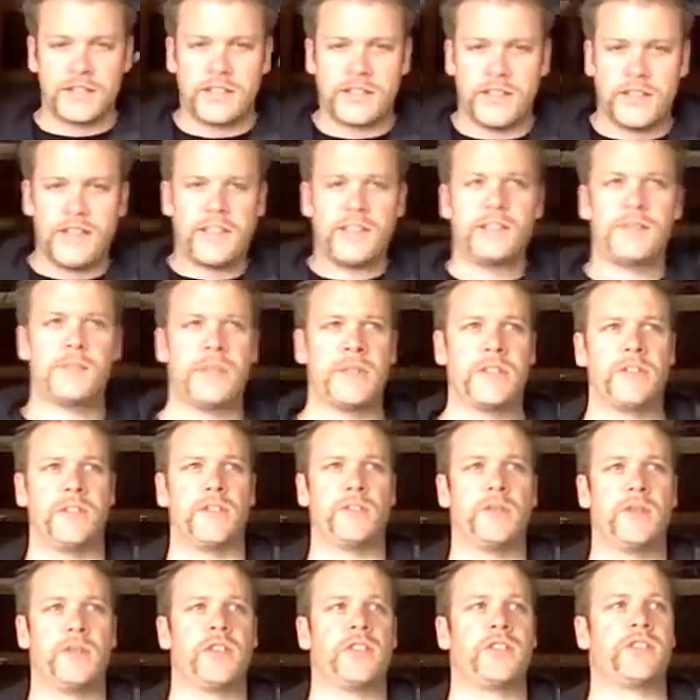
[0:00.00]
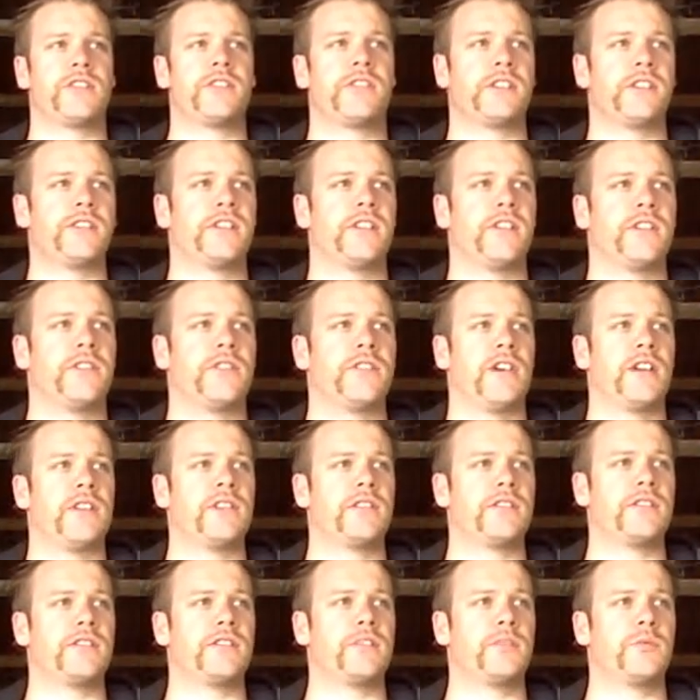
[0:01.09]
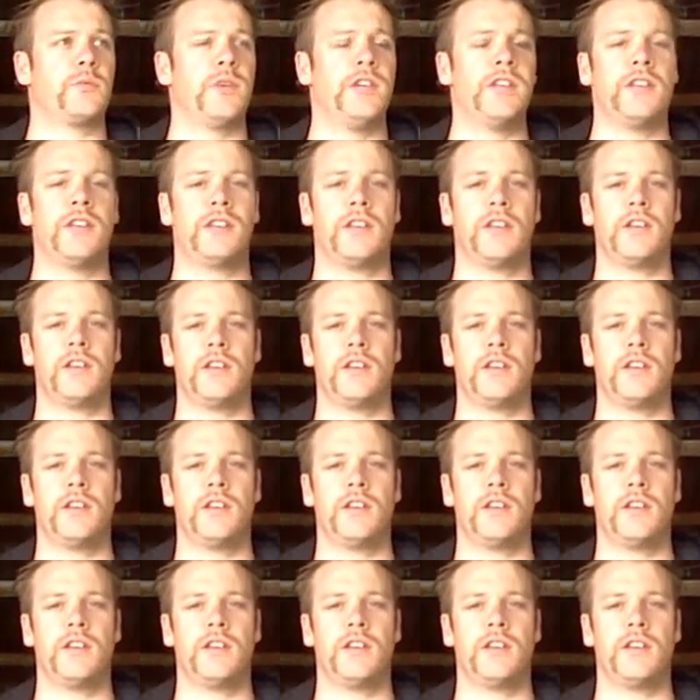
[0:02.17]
So that's my two purchases that I've done this week.